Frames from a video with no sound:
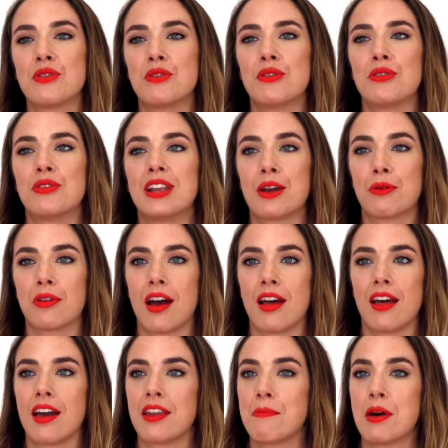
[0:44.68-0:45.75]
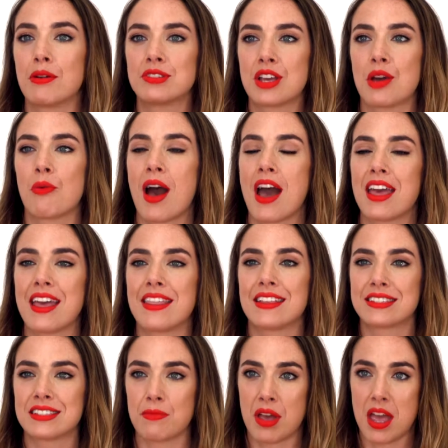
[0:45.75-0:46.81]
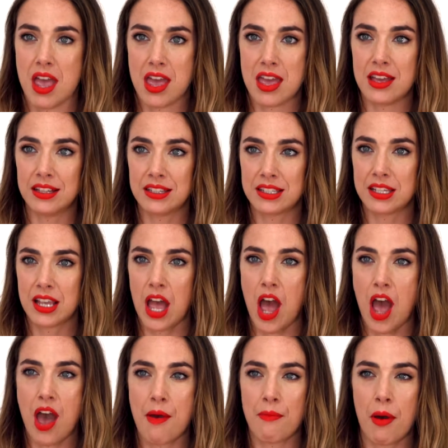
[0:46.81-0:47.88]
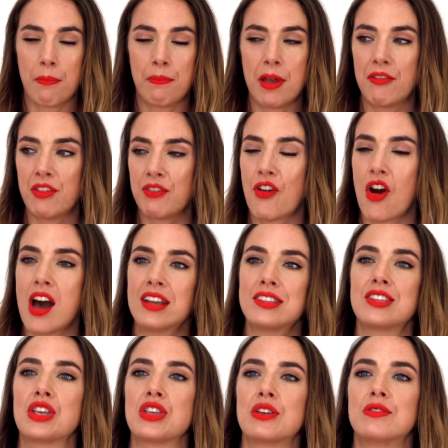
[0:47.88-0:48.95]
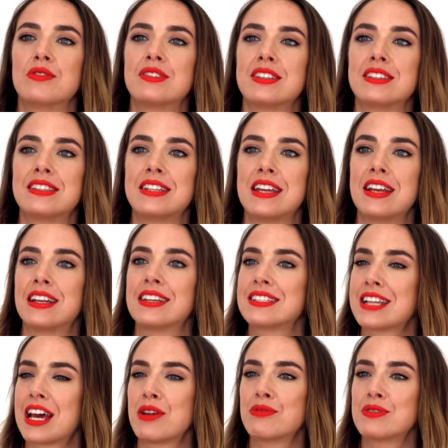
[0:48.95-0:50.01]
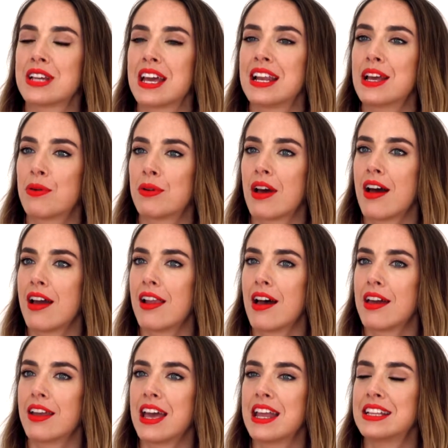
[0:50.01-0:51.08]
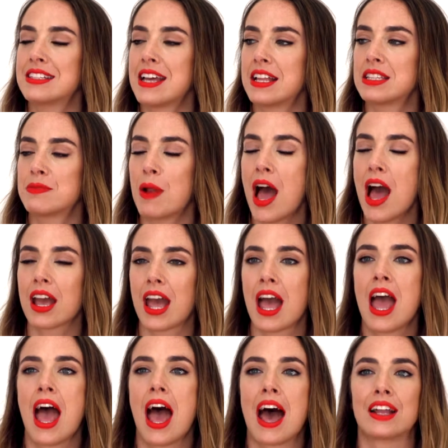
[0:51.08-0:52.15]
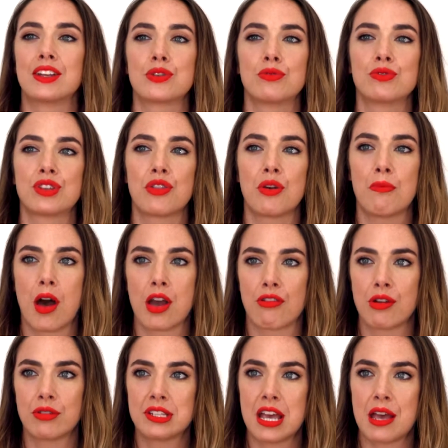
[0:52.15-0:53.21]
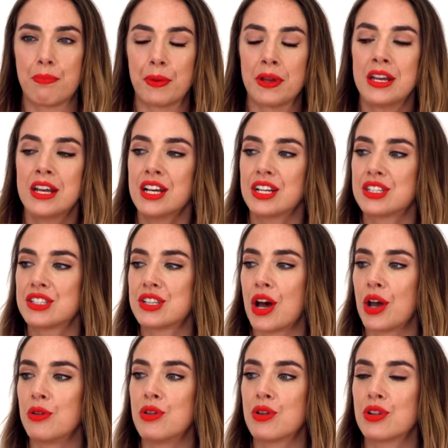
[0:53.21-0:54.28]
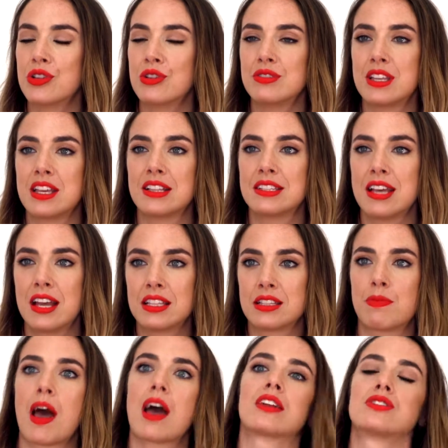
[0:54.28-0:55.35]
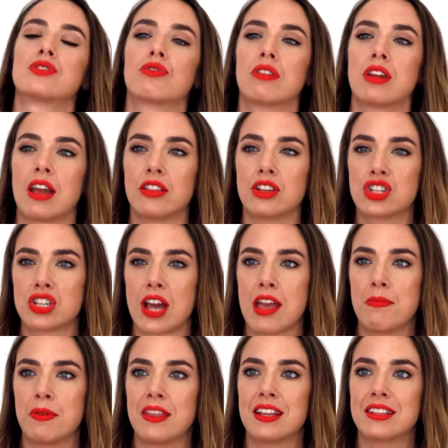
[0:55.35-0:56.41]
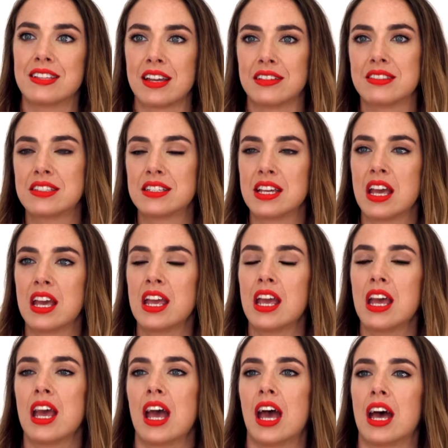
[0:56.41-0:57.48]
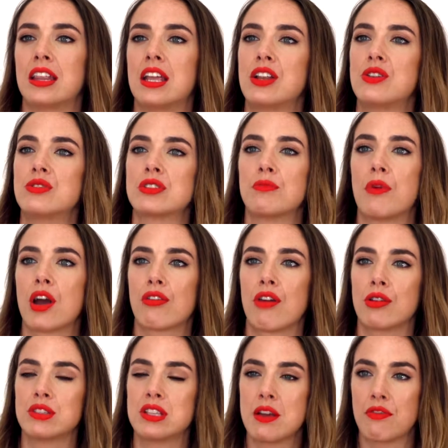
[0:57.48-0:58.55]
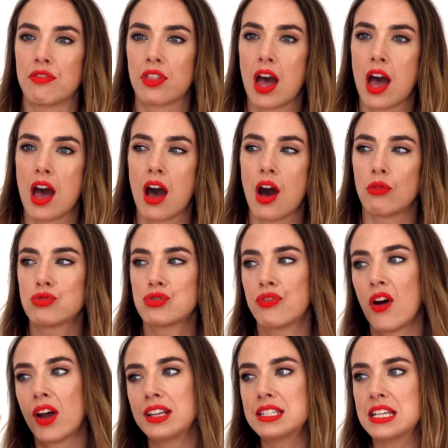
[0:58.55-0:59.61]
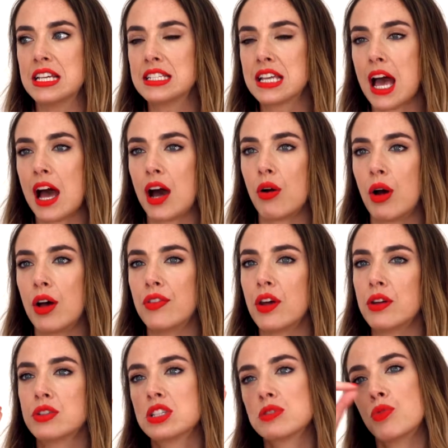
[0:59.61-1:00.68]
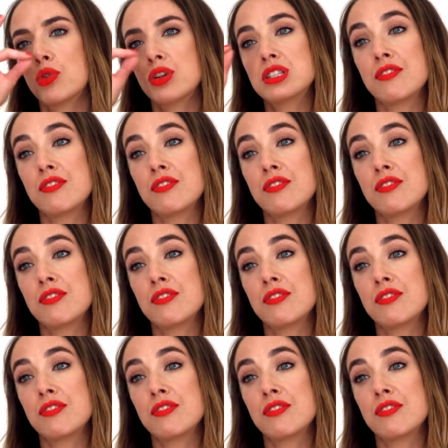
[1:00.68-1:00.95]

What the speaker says: your liquid eyeliner melting away in the summer heat, bit of advice, use the Stila Stay All Day Liquid Eyeliner in Intense Black and also the Micro Tip. So you can use the Intense Black to create the shape and the intensity, and then use the Micro Tip for that ultra fine detail and those smaller